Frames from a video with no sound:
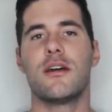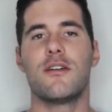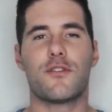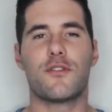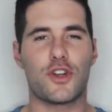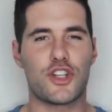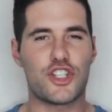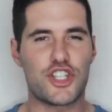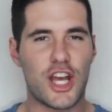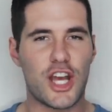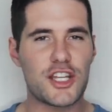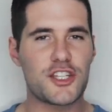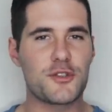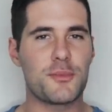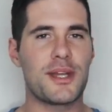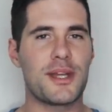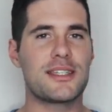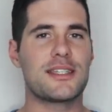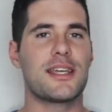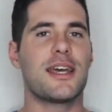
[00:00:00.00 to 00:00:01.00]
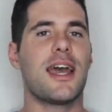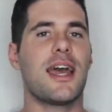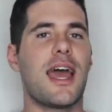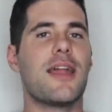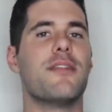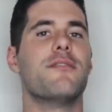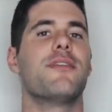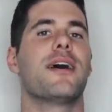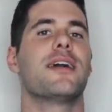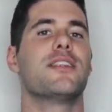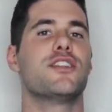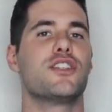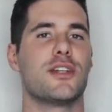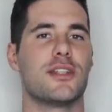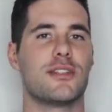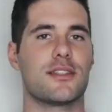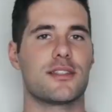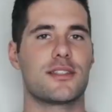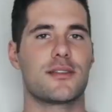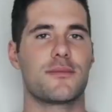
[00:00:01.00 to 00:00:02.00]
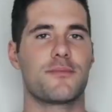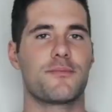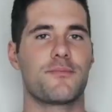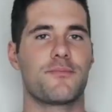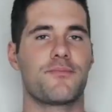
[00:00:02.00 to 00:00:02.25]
for judgment and vengeance.